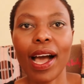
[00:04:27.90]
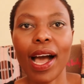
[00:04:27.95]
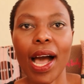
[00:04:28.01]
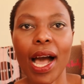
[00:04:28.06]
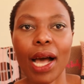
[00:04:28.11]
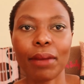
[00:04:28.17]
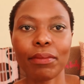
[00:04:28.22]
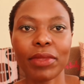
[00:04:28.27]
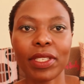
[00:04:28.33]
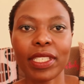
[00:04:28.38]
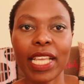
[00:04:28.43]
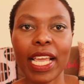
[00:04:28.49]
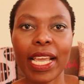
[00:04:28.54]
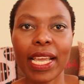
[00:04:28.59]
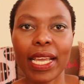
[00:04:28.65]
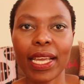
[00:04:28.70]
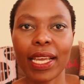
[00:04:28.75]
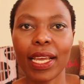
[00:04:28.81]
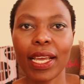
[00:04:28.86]
um,
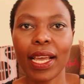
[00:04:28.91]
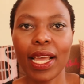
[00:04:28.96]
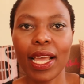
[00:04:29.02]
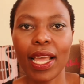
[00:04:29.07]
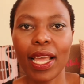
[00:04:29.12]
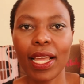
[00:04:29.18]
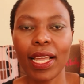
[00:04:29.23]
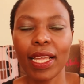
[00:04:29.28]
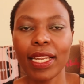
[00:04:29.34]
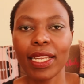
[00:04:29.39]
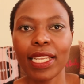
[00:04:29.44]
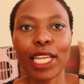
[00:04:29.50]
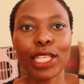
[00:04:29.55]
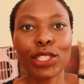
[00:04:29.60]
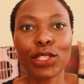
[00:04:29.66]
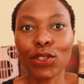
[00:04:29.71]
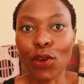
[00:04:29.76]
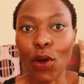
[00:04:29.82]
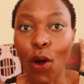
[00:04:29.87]
saying,
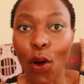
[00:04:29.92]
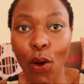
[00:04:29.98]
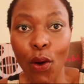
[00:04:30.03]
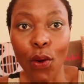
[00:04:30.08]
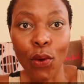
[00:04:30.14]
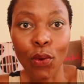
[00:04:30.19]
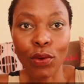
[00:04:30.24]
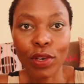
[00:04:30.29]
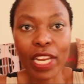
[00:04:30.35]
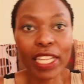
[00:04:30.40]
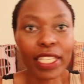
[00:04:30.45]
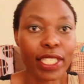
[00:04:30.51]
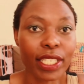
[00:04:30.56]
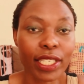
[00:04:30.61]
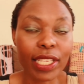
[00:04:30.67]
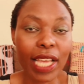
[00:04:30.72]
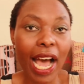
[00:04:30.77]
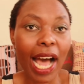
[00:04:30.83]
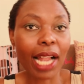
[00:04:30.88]
let's go,
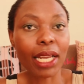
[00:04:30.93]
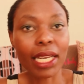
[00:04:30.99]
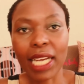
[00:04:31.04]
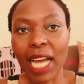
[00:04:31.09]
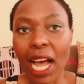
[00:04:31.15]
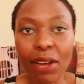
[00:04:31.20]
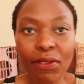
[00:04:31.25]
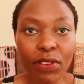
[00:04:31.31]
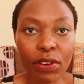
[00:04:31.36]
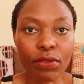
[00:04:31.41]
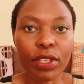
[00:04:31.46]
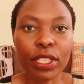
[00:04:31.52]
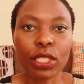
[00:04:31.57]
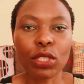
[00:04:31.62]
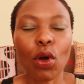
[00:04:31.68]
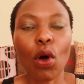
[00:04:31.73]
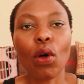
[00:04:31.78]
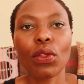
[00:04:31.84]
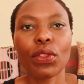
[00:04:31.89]
let's, I'll cover
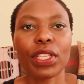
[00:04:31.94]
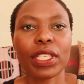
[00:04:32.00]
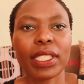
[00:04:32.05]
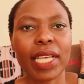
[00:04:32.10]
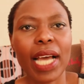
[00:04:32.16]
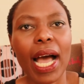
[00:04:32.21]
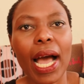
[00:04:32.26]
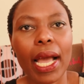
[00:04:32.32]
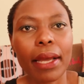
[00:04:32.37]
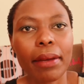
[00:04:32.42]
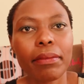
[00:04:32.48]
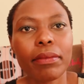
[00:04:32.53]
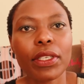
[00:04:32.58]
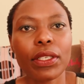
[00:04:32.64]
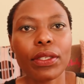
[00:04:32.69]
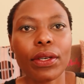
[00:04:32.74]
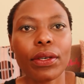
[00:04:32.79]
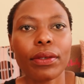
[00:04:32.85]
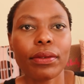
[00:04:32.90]
it all the time,
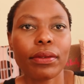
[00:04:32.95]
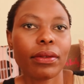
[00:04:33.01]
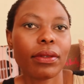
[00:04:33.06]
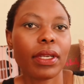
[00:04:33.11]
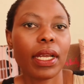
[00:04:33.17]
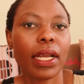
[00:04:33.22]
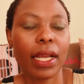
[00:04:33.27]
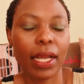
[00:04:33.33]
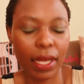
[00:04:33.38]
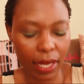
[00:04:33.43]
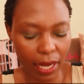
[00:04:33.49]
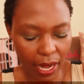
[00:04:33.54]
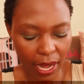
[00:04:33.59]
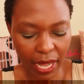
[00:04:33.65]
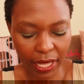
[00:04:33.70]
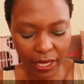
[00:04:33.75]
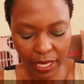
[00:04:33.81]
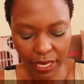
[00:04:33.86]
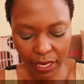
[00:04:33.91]
you know?
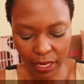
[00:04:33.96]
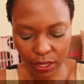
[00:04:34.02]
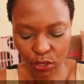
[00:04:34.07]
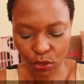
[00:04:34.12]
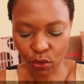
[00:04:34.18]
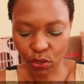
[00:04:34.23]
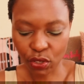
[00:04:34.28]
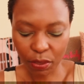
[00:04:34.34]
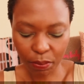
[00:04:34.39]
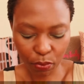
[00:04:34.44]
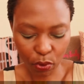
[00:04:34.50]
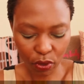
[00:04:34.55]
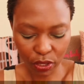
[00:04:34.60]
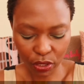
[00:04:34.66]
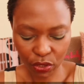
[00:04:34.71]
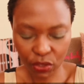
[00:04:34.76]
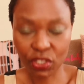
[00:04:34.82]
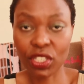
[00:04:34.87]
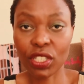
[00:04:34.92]
I think it's also
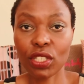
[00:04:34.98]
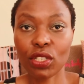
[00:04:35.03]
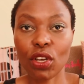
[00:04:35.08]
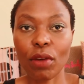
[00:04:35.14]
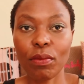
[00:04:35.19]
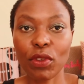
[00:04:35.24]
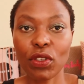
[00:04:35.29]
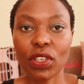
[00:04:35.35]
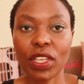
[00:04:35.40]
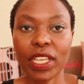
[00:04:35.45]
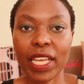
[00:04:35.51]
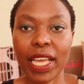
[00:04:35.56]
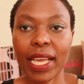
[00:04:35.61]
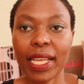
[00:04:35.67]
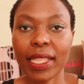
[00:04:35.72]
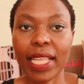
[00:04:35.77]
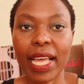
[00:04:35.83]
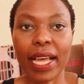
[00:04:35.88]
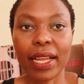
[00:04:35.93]
important to just
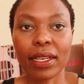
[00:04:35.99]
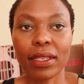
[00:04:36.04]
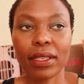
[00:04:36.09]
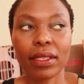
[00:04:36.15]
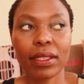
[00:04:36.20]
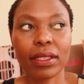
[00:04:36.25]
communicate that,